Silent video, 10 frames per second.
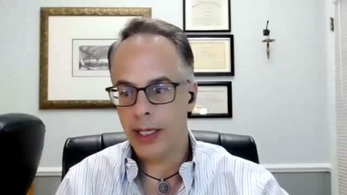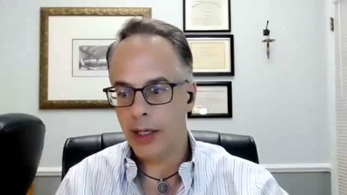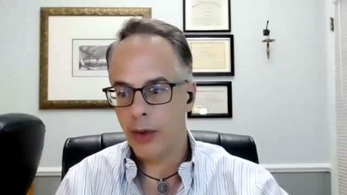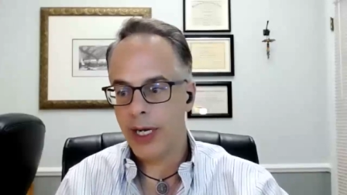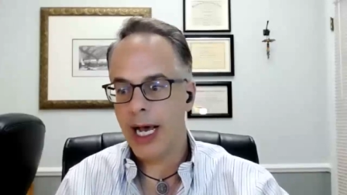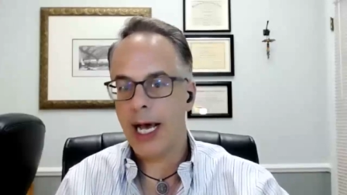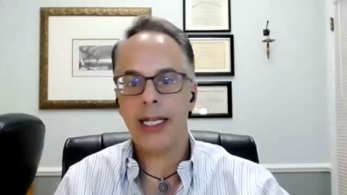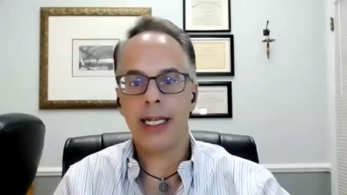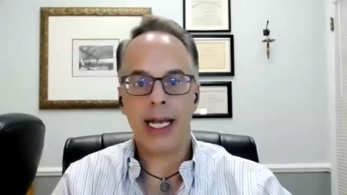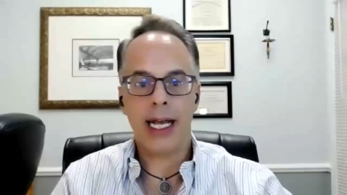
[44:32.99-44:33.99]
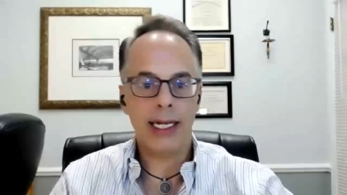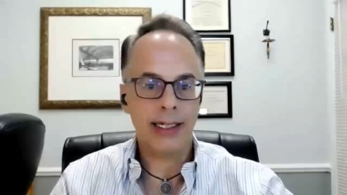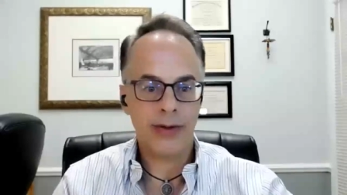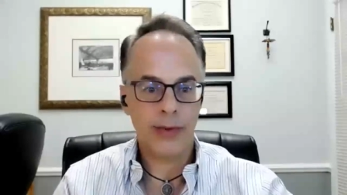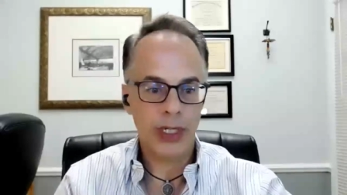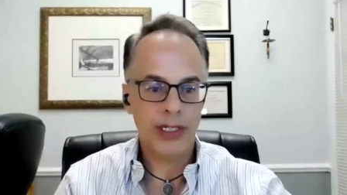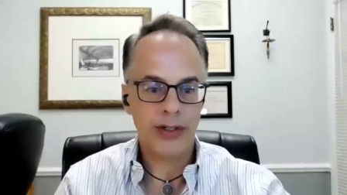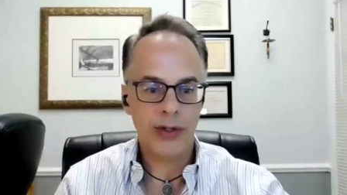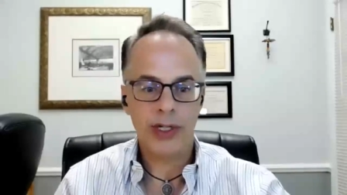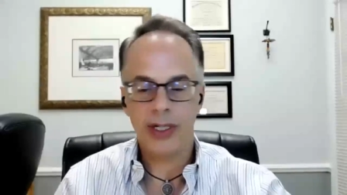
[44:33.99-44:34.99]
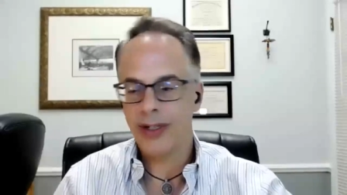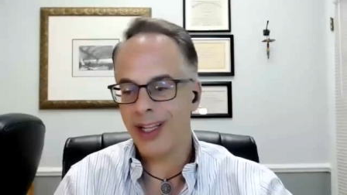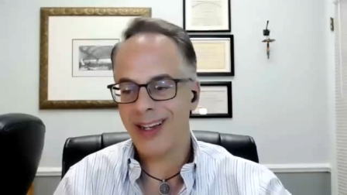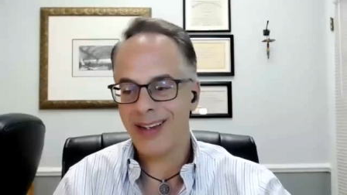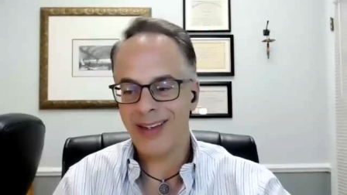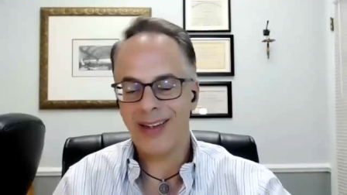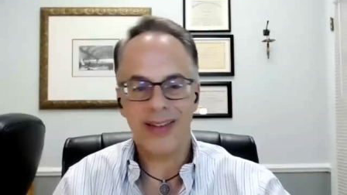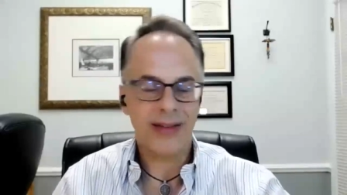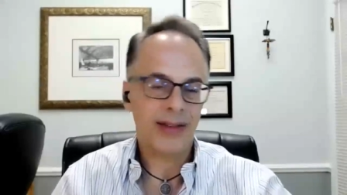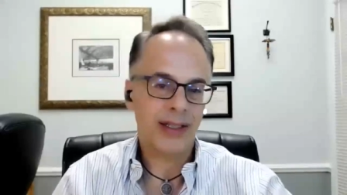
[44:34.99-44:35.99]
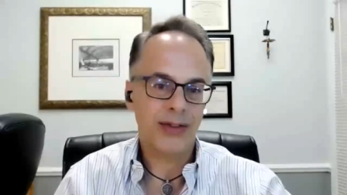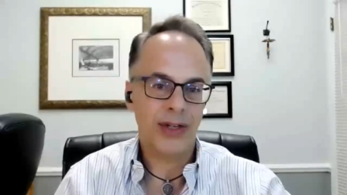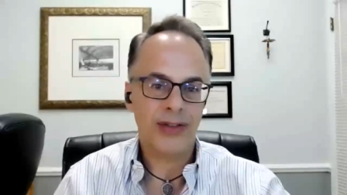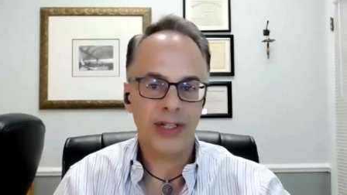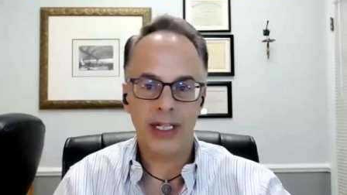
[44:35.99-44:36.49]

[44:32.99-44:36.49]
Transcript: not in the context of what he's doing, and you're like, oh, interesting.